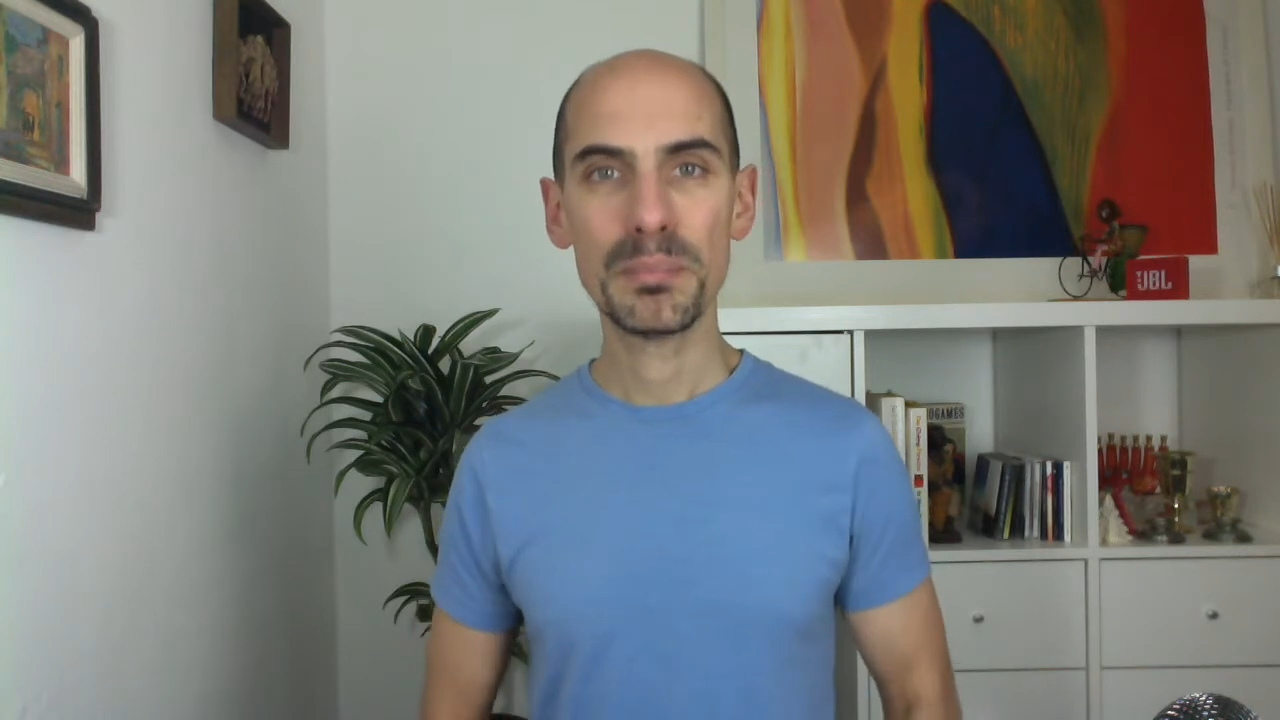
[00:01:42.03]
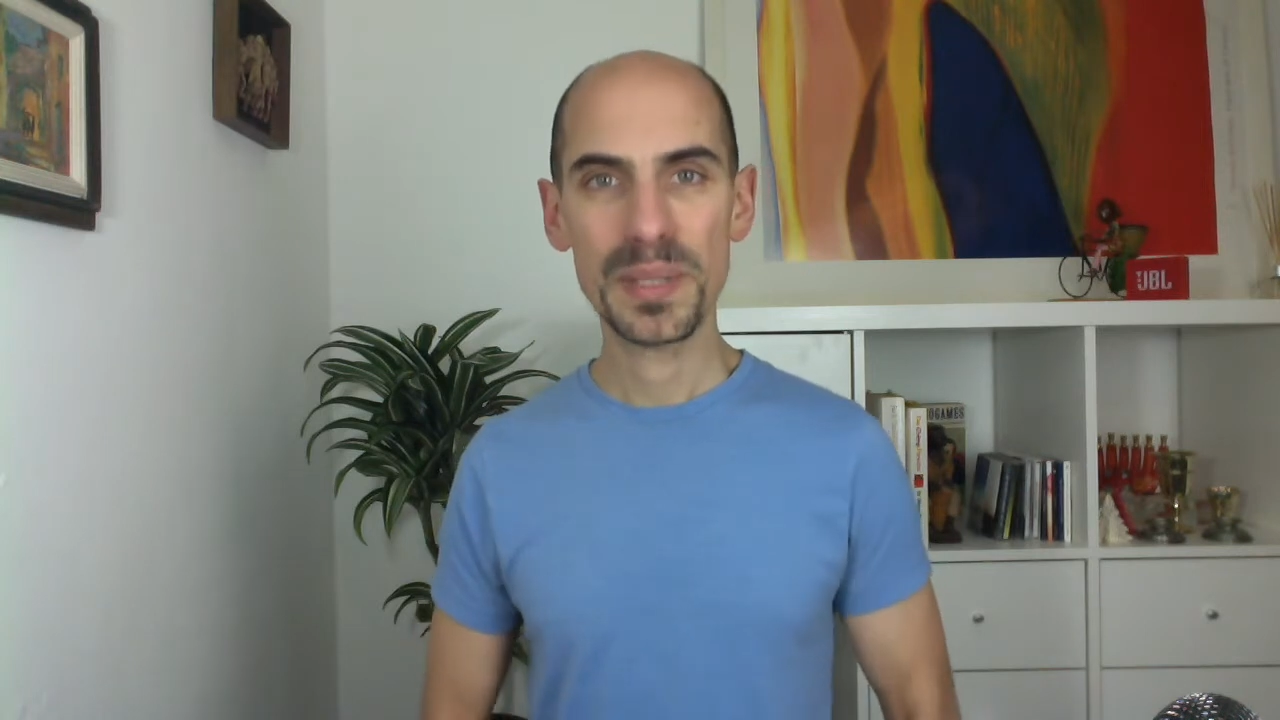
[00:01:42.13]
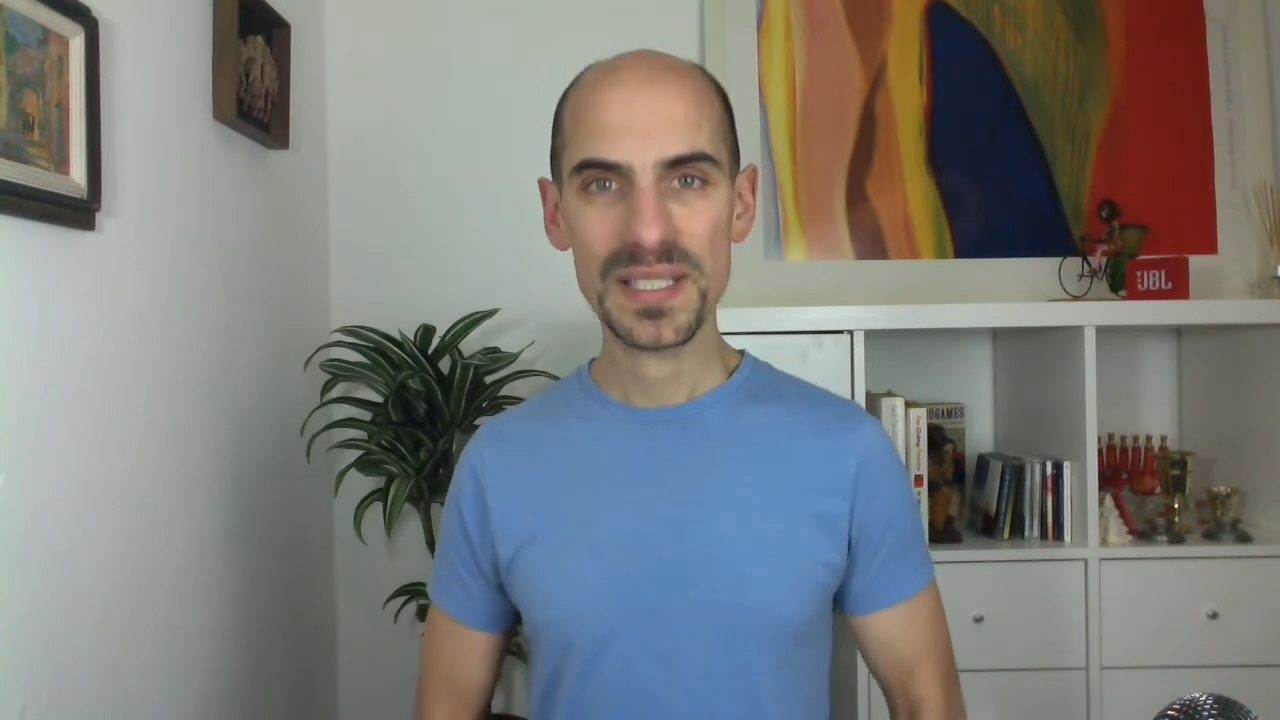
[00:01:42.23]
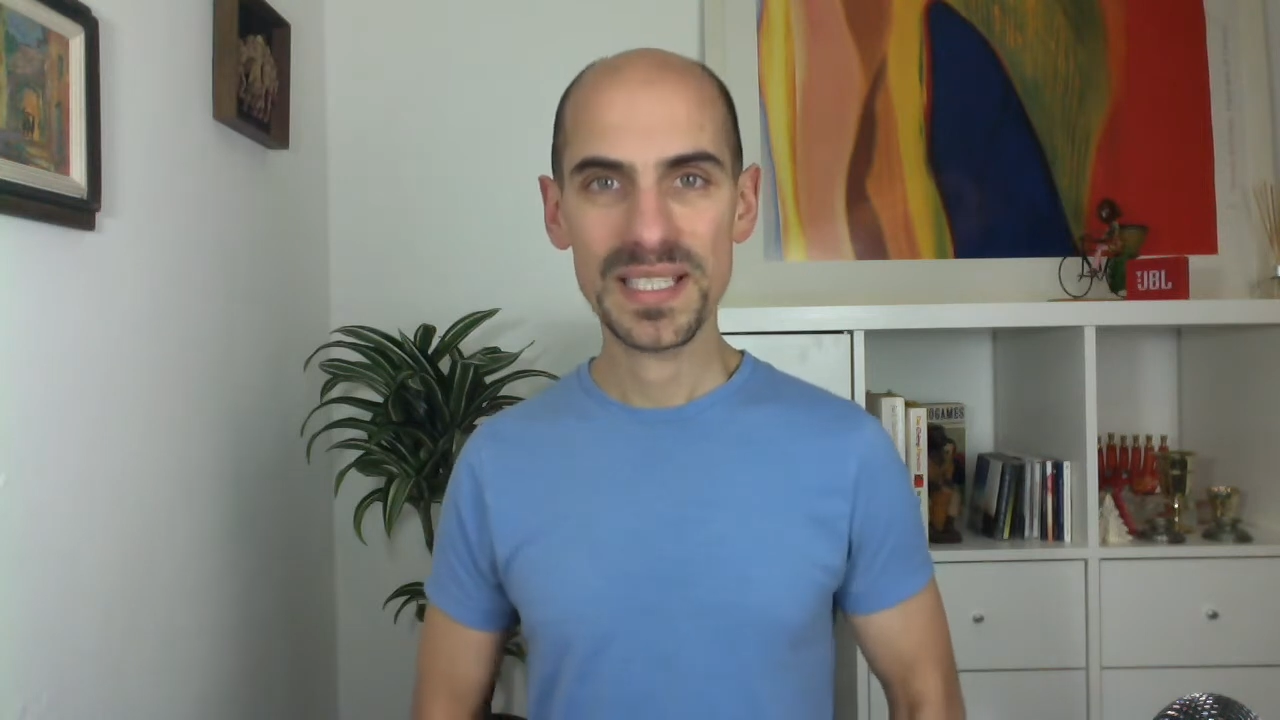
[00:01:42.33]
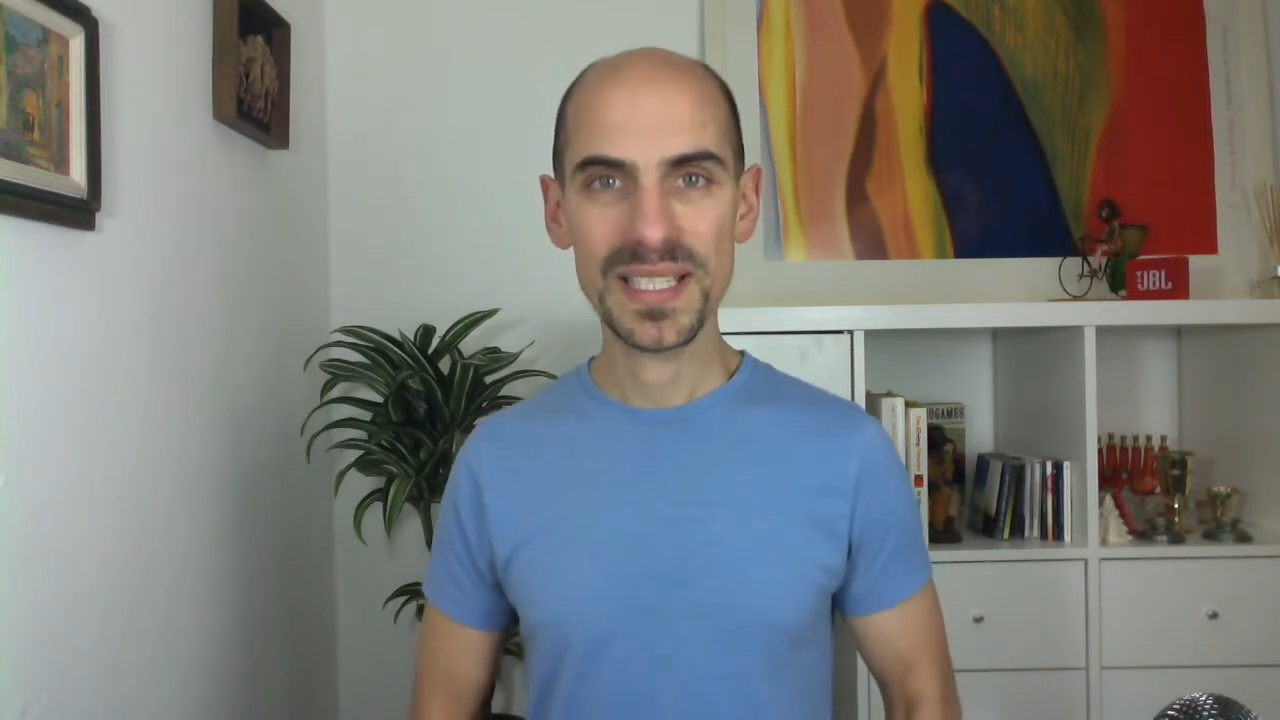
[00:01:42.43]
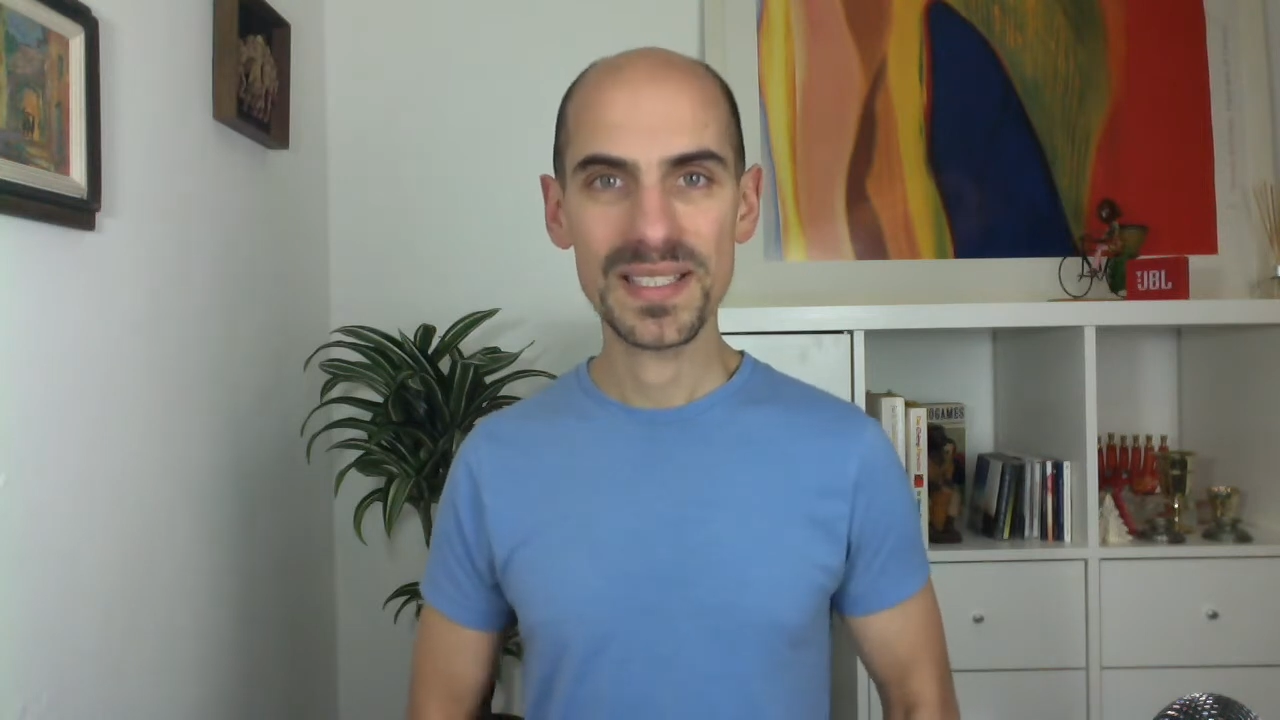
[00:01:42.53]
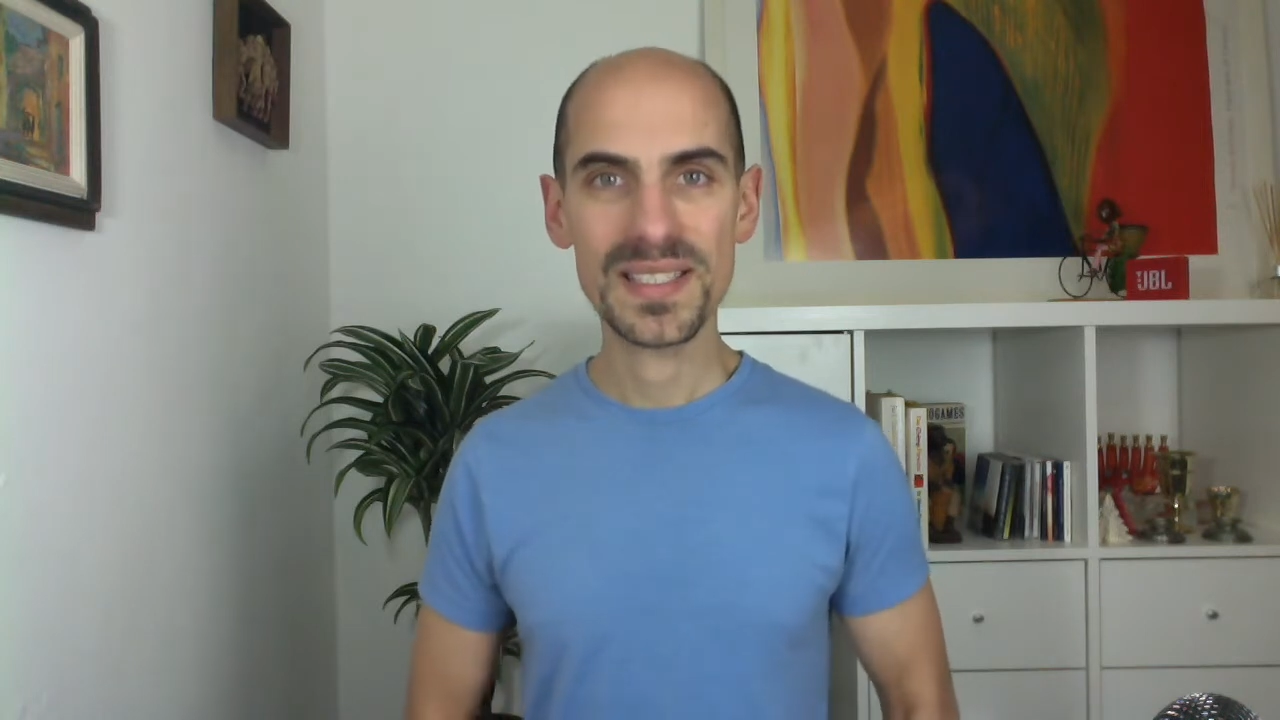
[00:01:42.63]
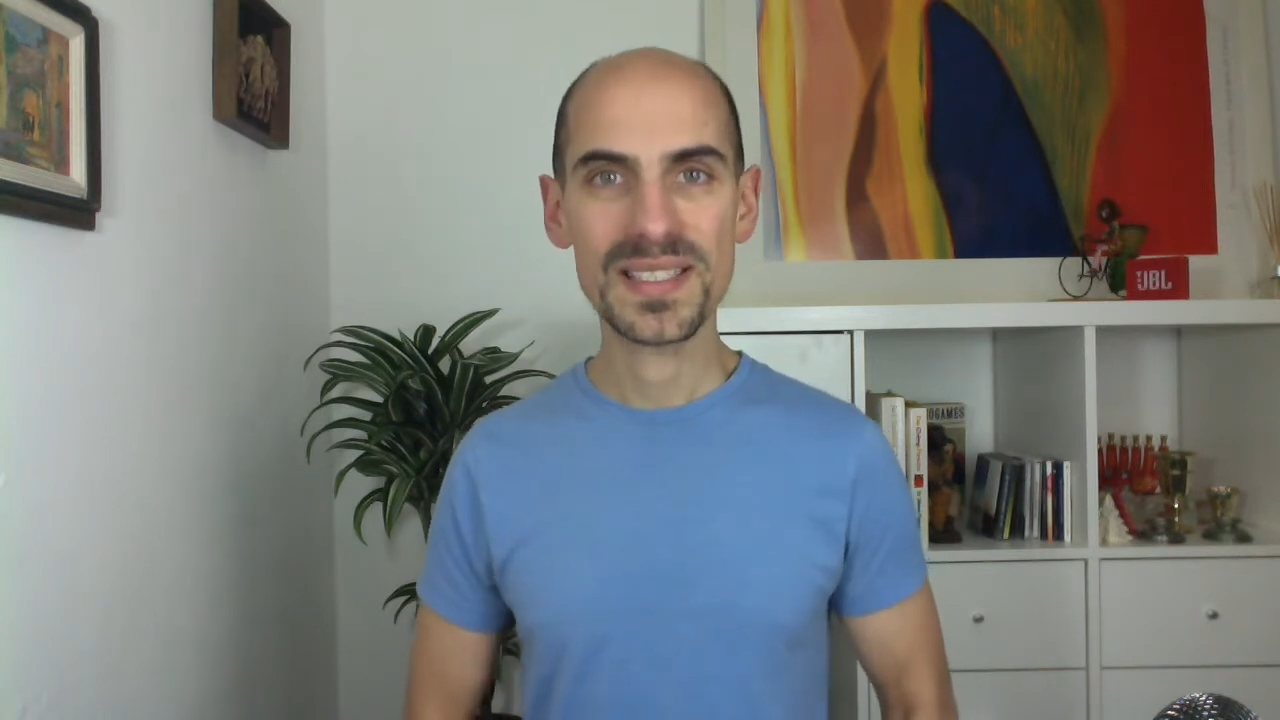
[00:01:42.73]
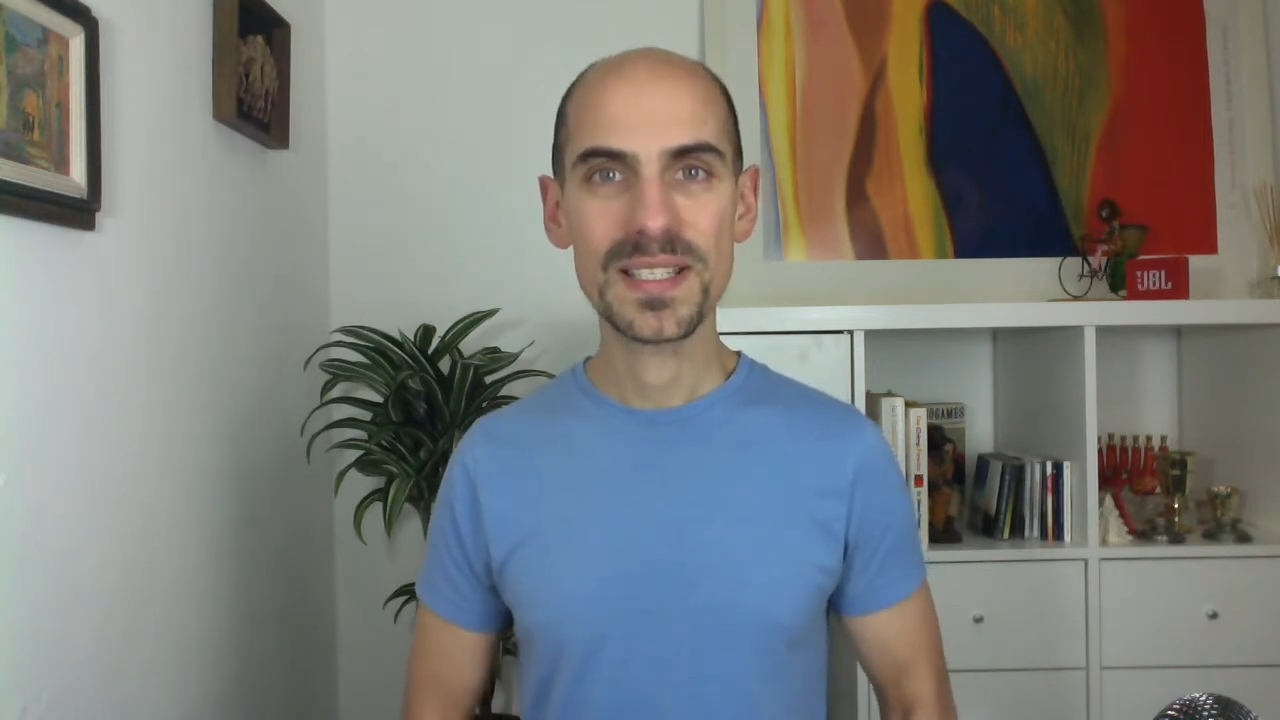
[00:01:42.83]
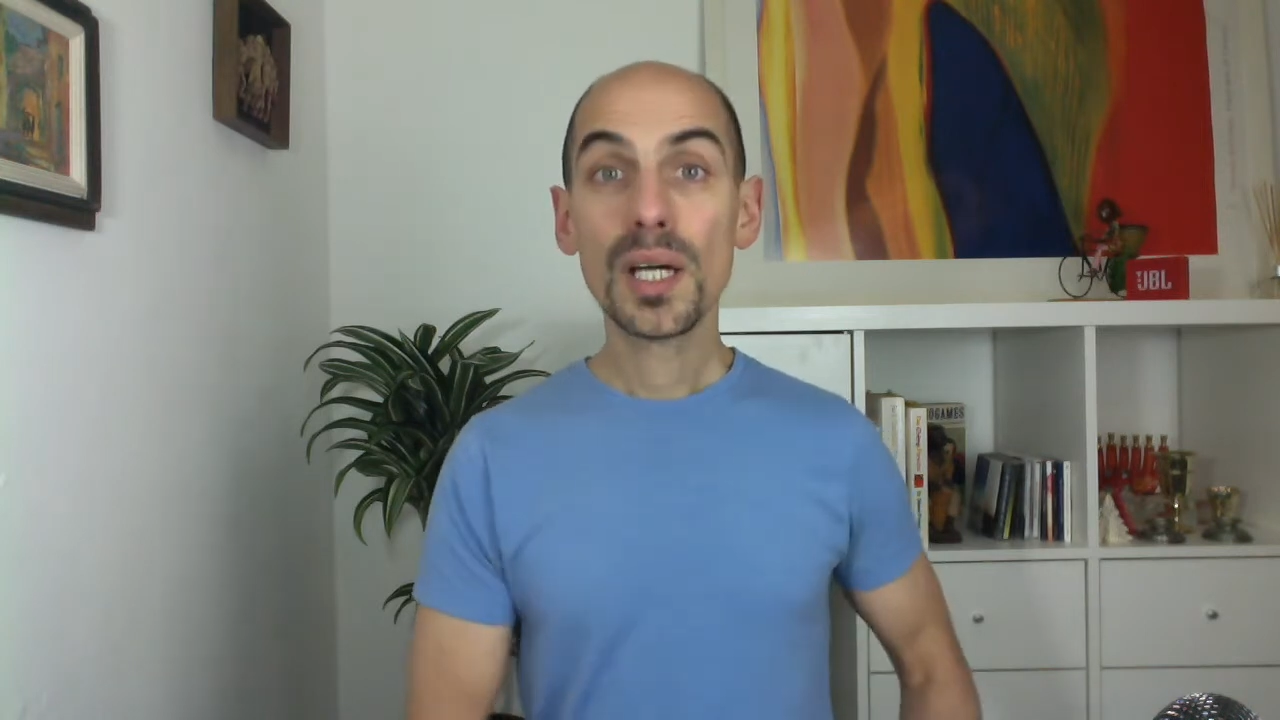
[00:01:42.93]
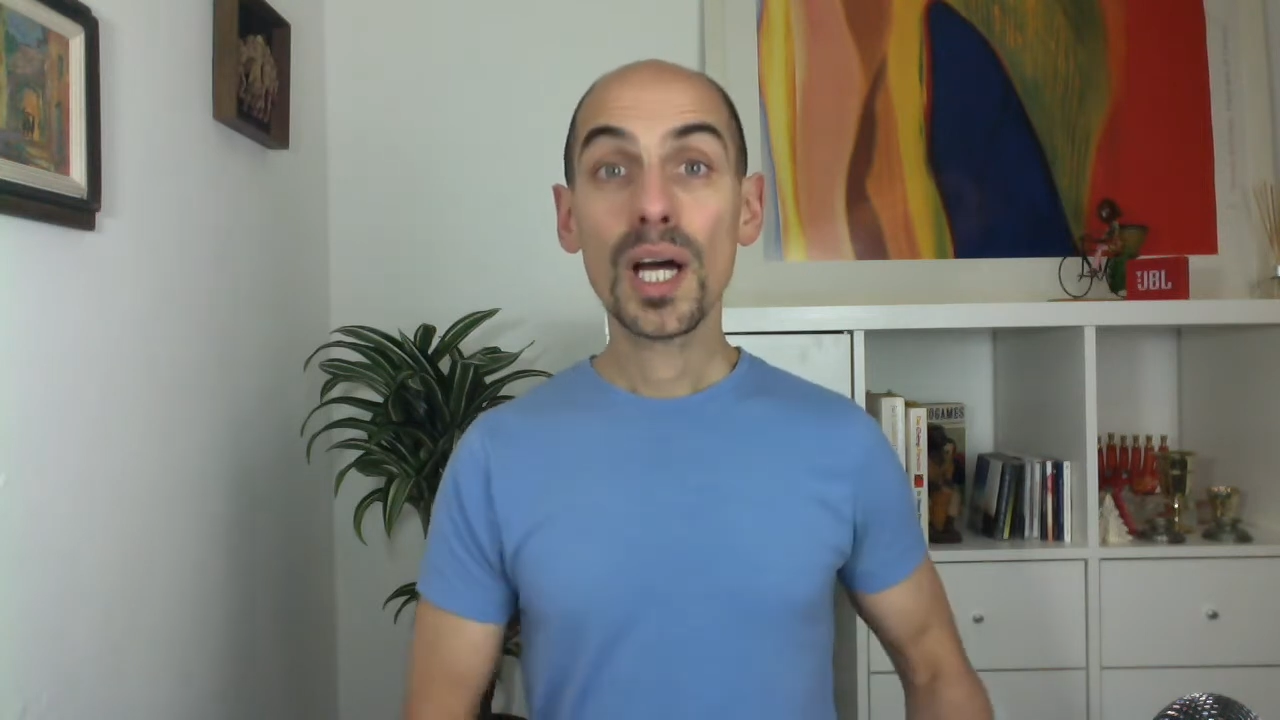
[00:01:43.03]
business.